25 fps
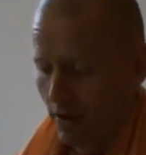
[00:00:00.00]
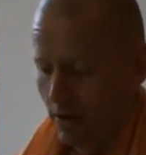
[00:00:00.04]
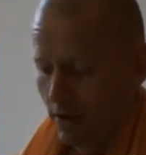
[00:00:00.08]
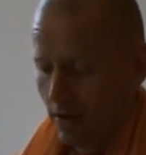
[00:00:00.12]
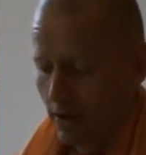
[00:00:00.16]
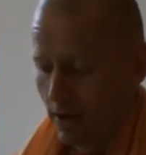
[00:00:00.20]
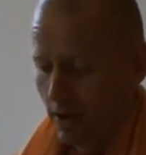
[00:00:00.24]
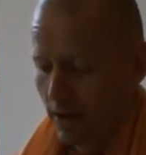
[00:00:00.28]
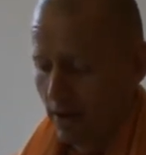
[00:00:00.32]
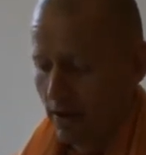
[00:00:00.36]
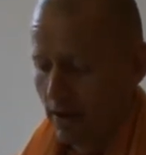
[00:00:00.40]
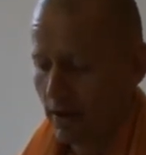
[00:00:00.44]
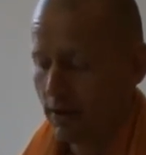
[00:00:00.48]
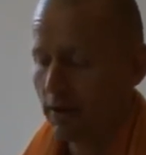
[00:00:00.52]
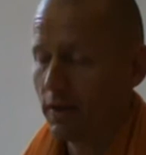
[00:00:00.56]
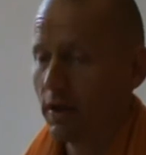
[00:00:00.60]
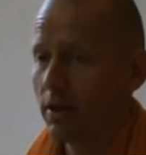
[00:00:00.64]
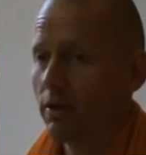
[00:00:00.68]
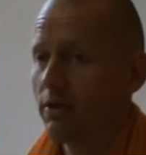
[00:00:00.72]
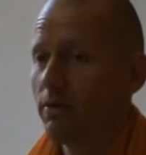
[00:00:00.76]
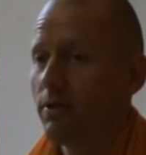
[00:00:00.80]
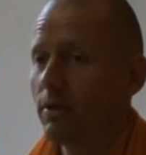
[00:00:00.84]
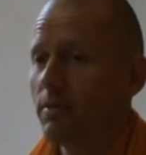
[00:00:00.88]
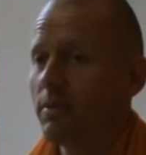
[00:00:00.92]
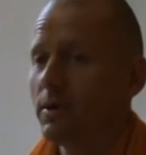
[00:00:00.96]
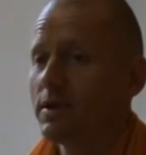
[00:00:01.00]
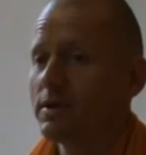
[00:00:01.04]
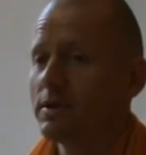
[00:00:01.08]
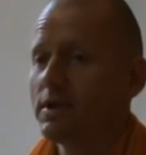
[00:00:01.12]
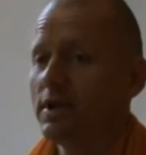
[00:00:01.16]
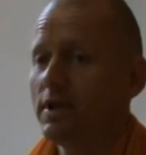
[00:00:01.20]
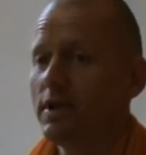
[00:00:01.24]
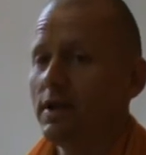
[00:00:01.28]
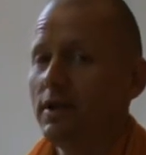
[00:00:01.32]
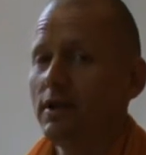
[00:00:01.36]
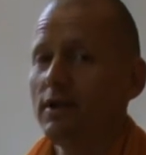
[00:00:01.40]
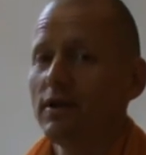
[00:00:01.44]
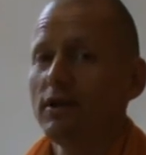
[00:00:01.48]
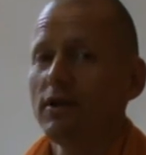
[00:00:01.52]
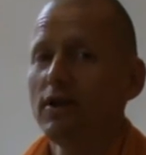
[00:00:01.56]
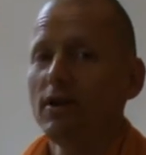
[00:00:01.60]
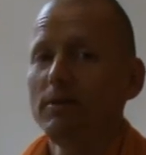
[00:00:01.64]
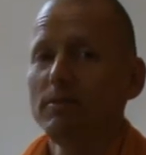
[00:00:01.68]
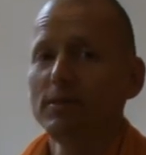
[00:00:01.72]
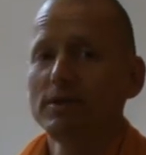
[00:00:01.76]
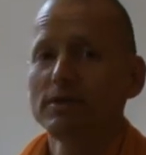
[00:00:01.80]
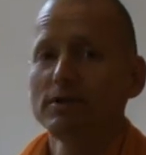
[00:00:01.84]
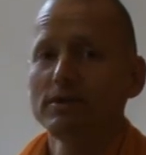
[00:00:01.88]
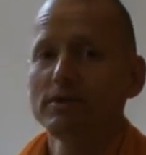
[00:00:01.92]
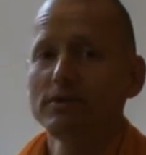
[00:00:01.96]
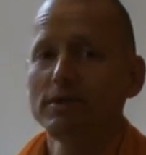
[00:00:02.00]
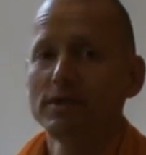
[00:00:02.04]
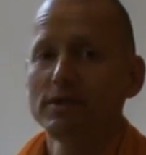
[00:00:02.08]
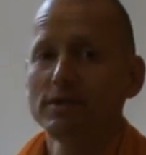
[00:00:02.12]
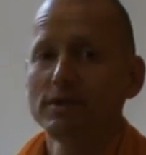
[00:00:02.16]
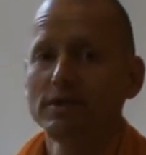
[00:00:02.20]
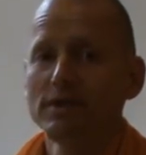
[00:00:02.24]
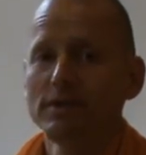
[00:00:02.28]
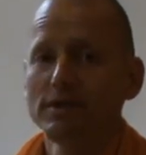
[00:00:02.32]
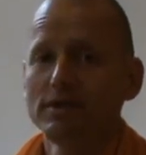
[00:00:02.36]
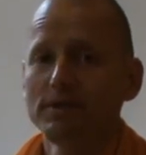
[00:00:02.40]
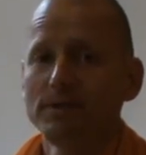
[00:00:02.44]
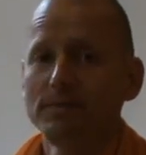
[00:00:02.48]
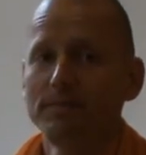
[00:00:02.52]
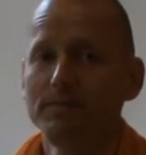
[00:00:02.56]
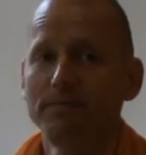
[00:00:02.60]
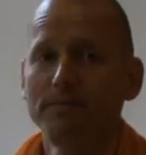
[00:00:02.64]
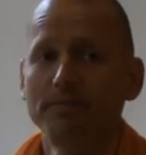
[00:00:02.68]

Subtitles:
Okay, thank you very much. Any comments or questions?